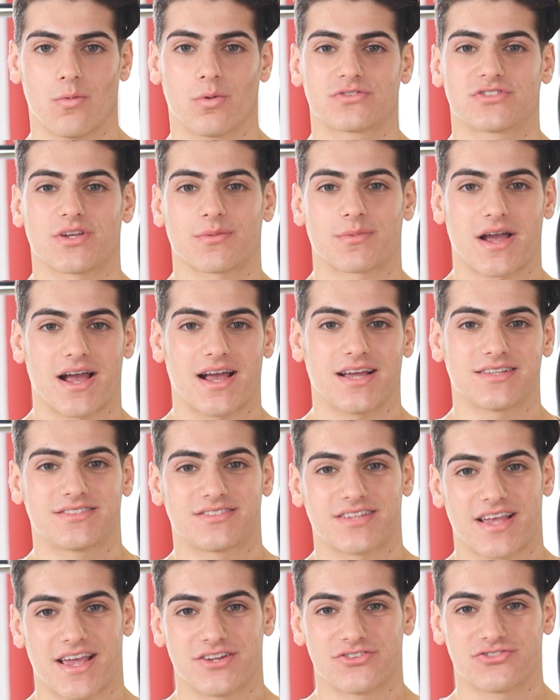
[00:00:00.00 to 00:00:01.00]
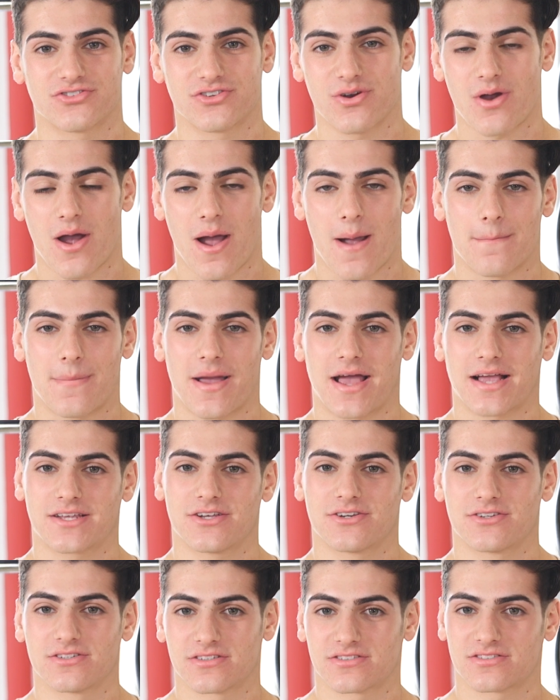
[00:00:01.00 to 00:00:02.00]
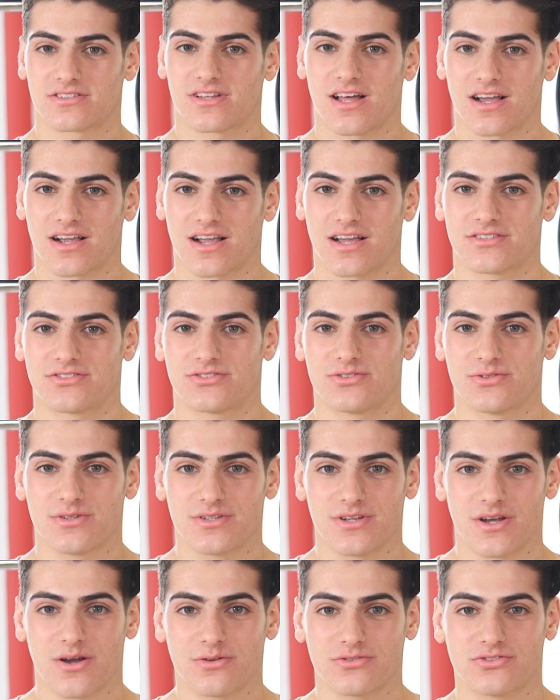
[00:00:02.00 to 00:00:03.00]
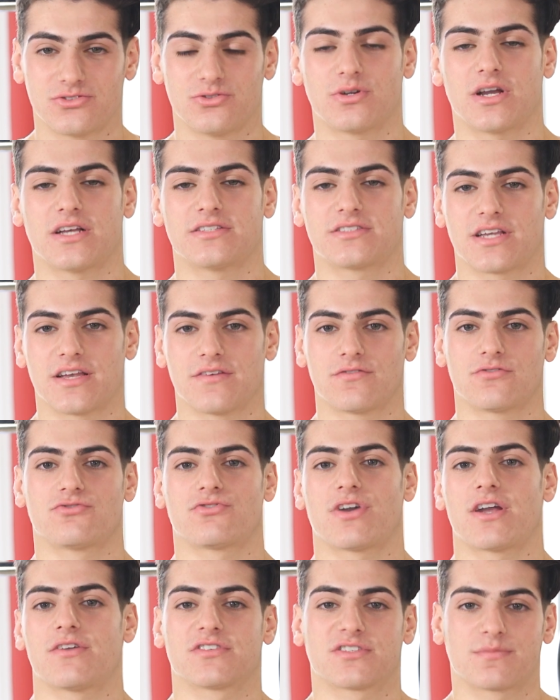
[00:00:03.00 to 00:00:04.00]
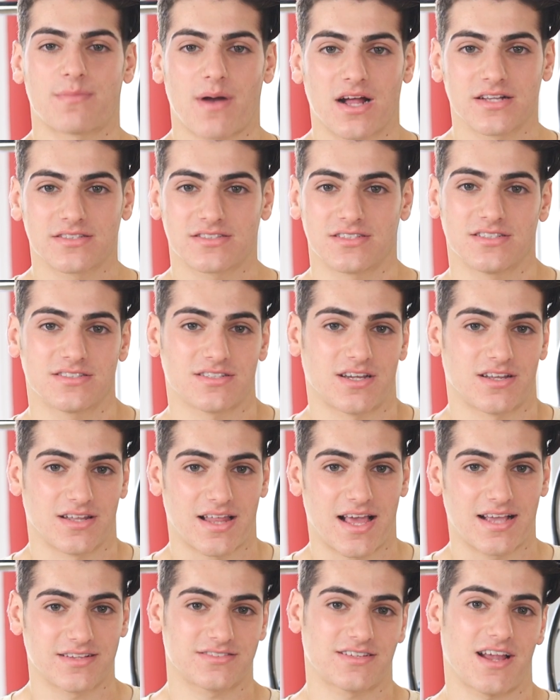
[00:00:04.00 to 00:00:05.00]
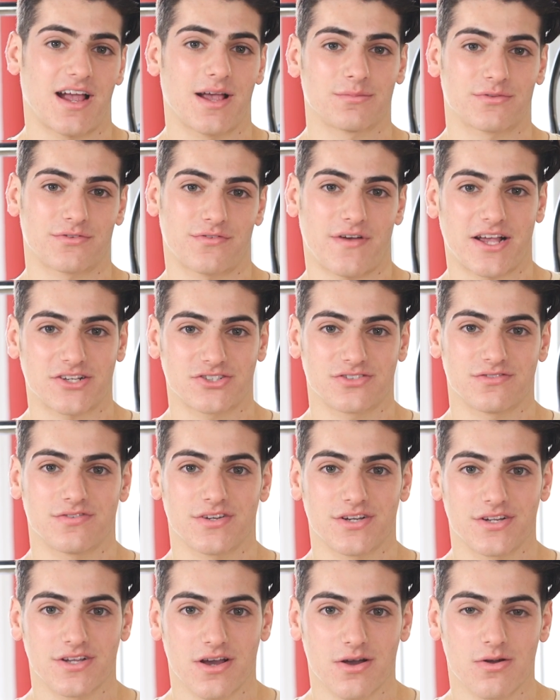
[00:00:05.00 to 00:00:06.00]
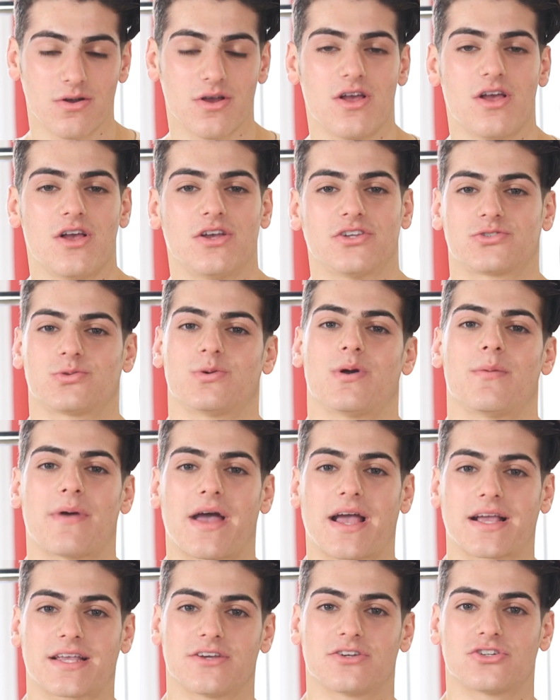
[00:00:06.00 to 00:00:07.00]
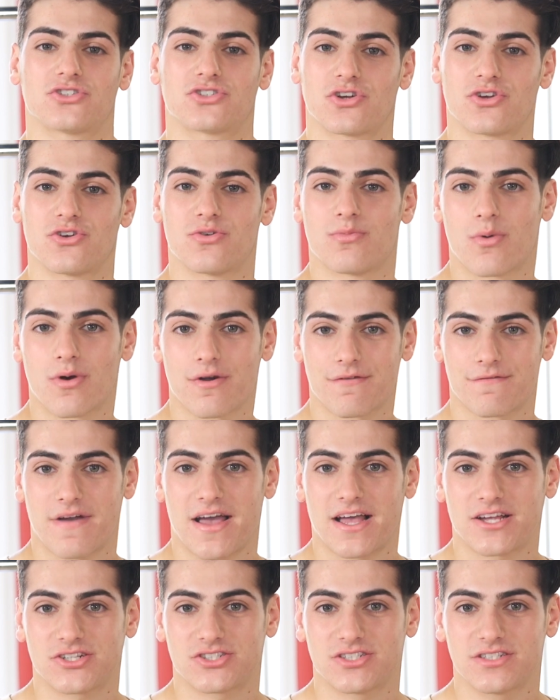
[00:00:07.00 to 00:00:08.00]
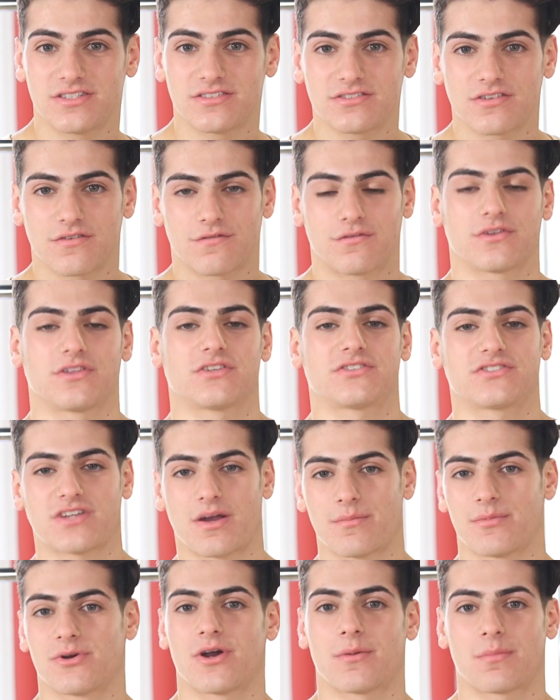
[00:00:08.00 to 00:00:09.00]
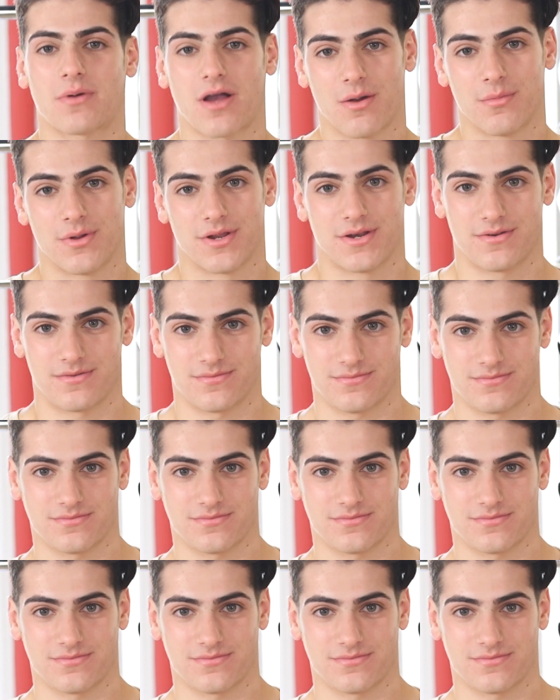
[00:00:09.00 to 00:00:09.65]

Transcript: What's up guys, it's Andrew. I'm back here in the Salon Guy Studios. You guys gave great responses on last time's fashion video, so we're back here to show you more fashions for the summer upcoming.